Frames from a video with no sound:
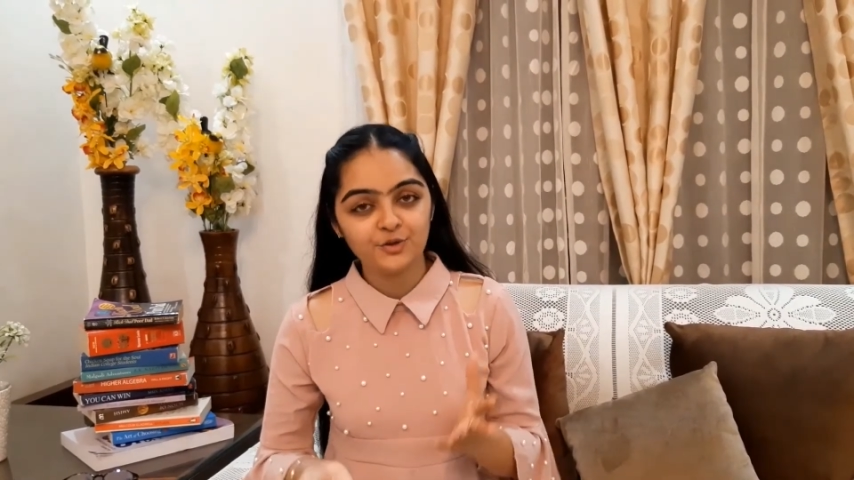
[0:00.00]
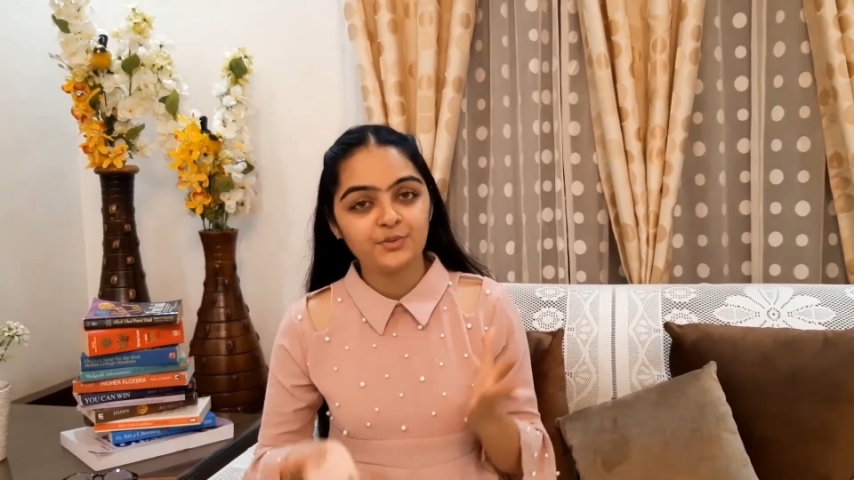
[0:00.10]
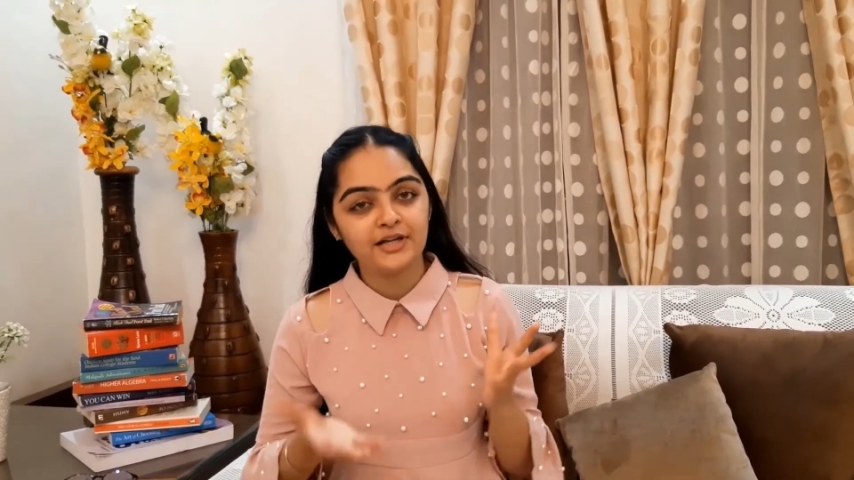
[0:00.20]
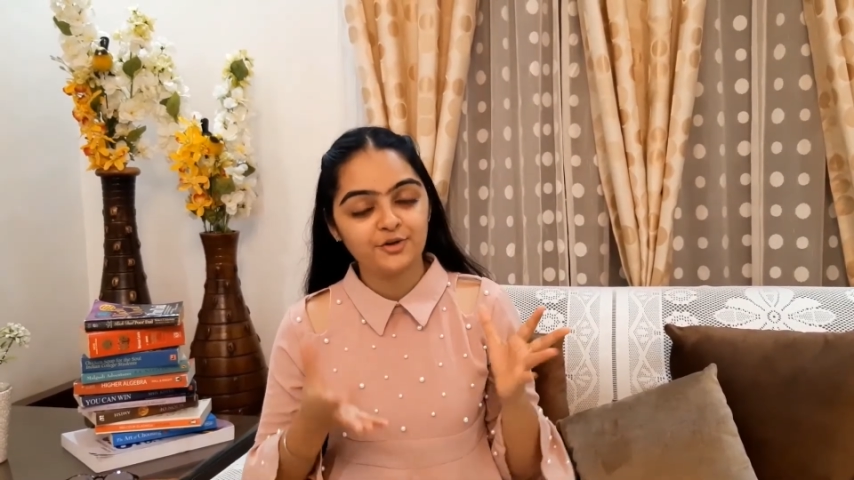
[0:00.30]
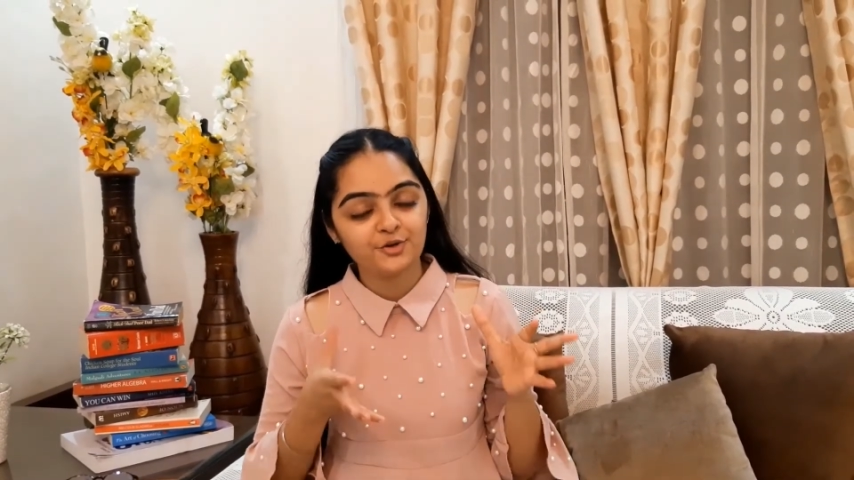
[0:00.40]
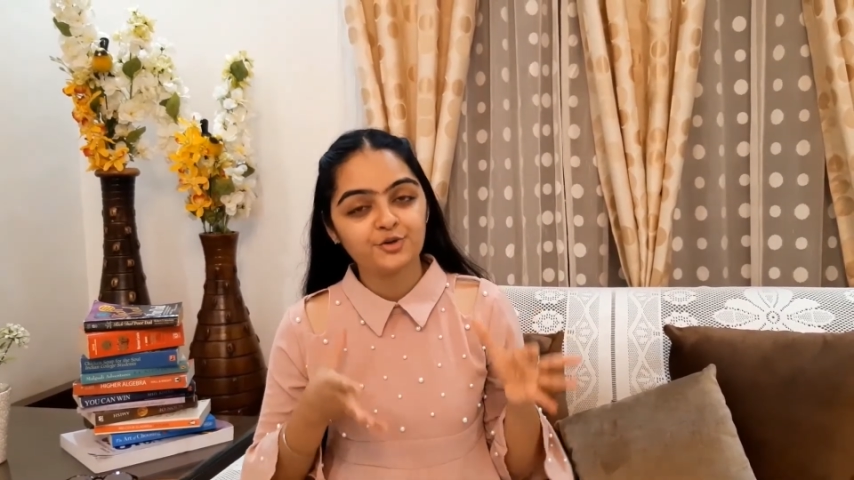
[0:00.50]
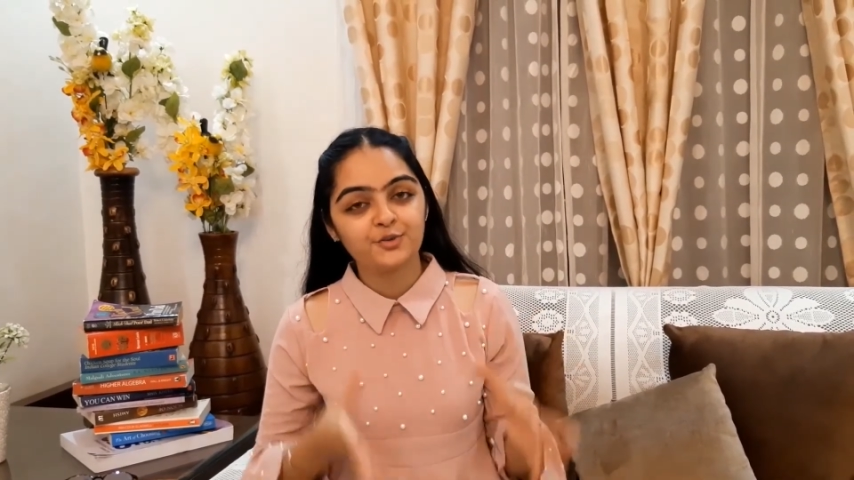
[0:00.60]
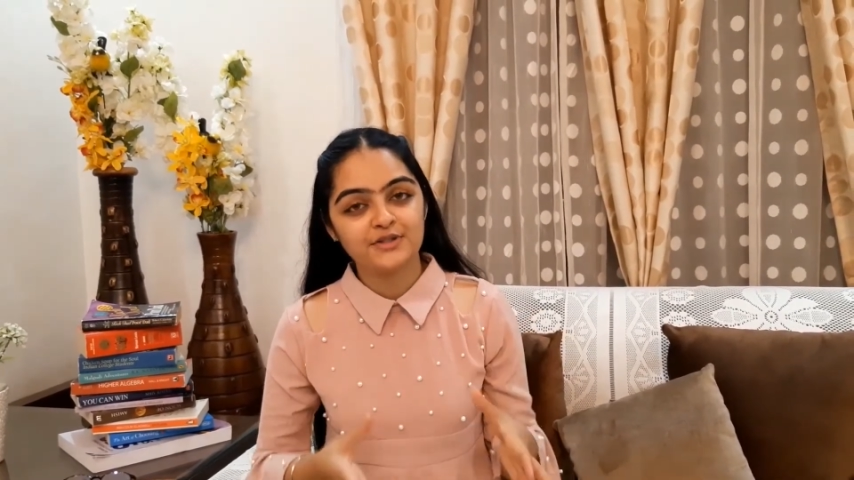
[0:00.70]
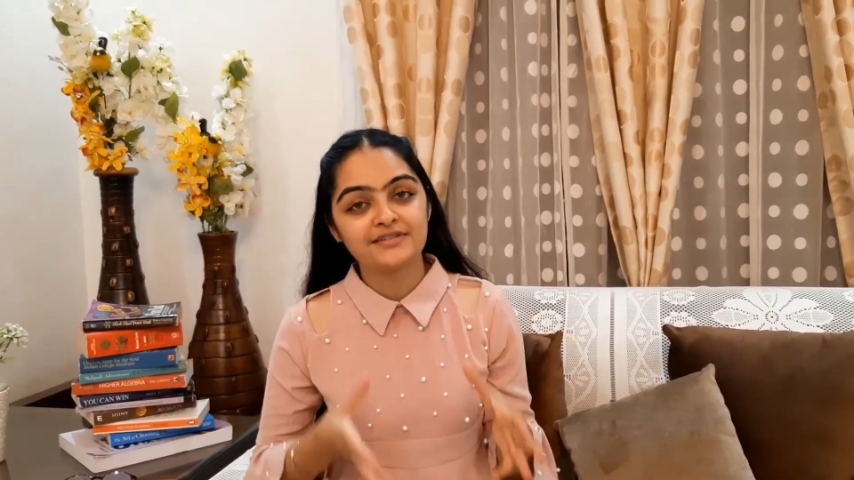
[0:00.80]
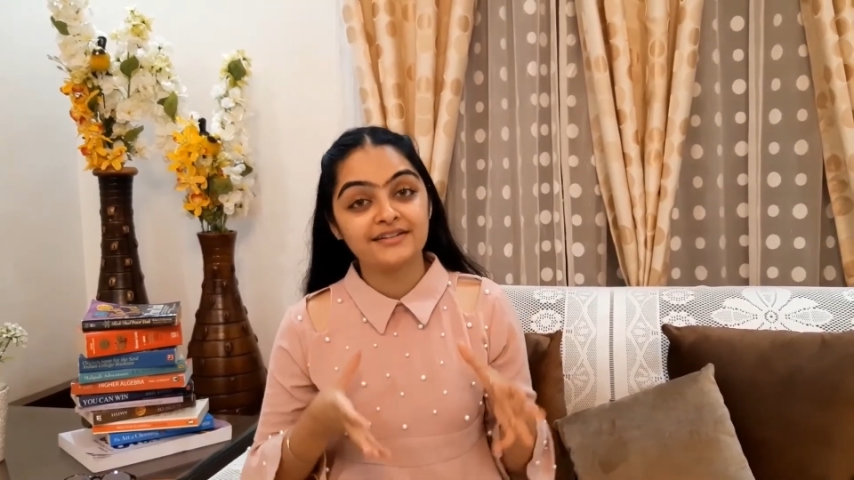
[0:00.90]
but I don't know
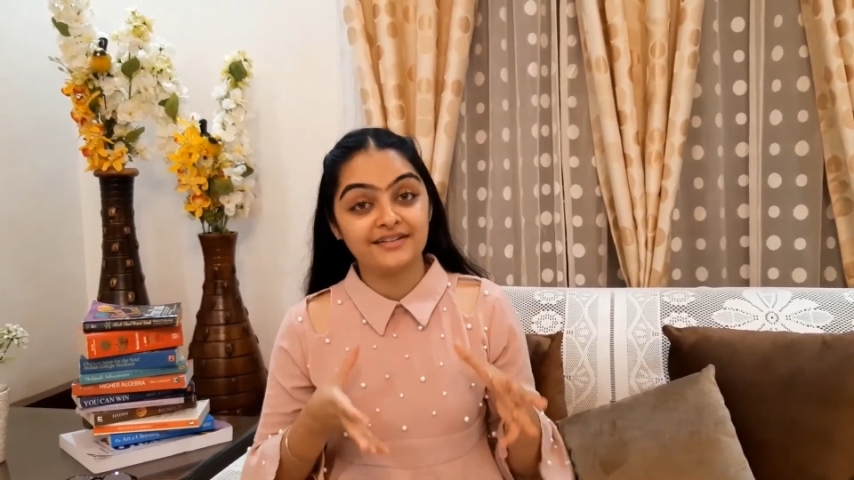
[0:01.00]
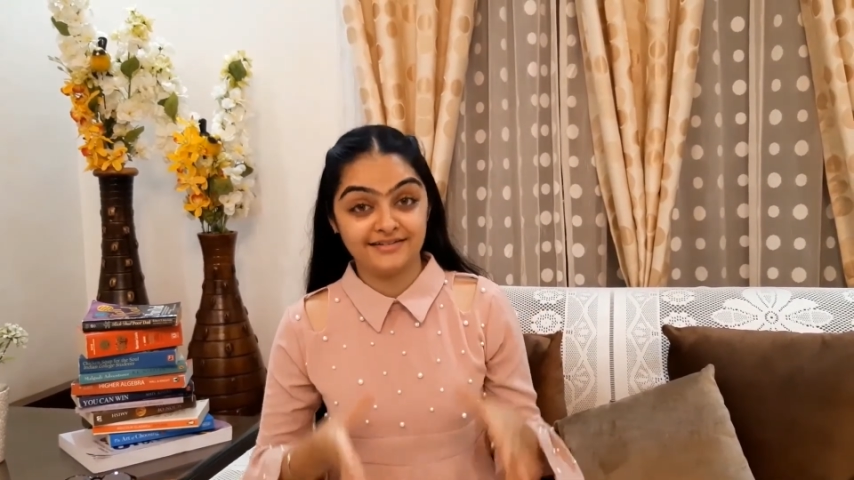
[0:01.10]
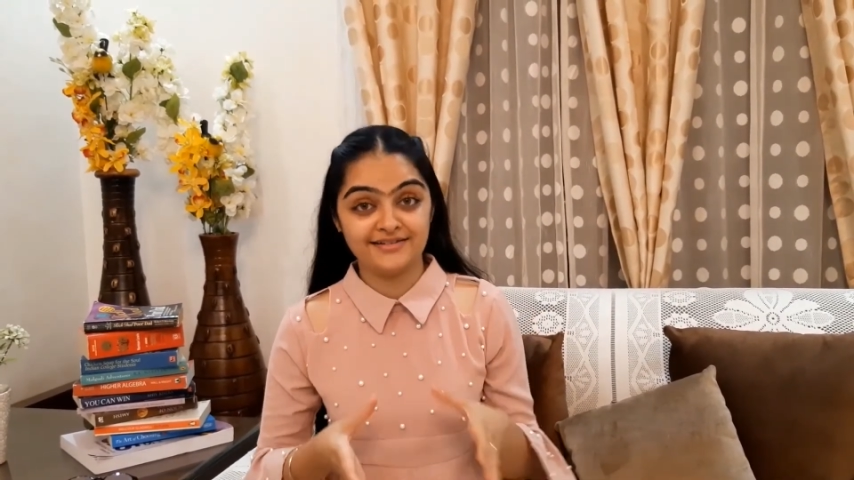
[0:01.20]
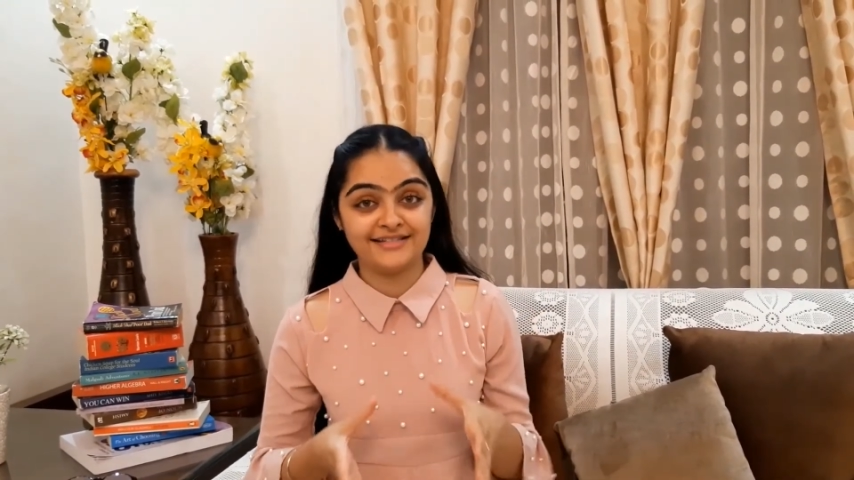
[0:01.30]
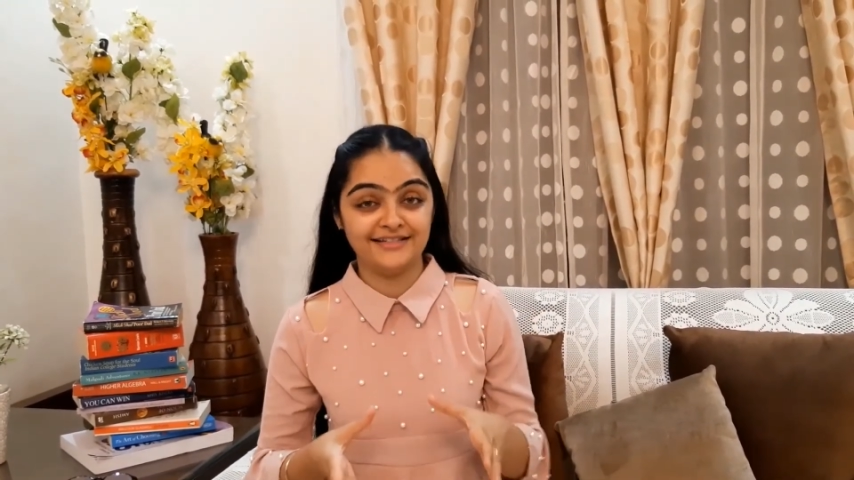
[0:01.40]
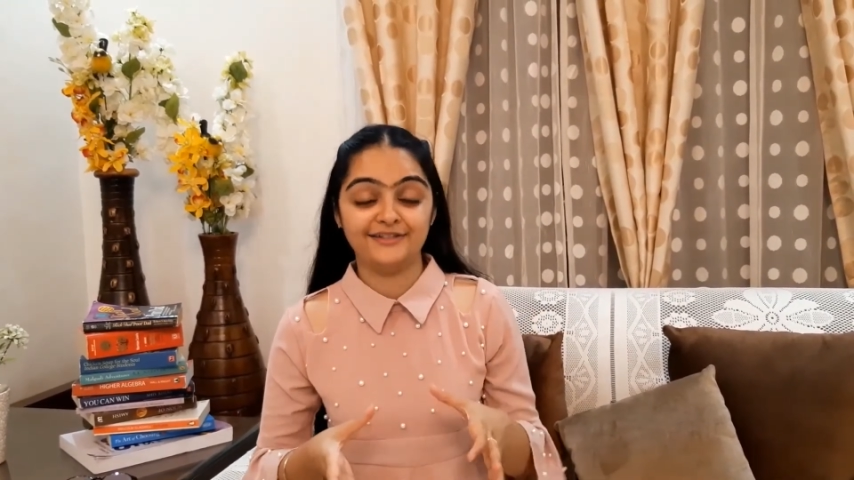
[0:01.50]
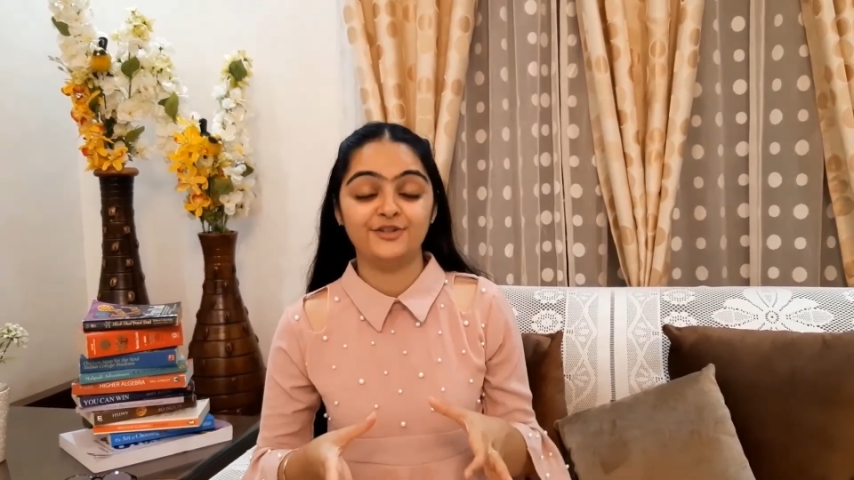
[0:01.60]
what's the current state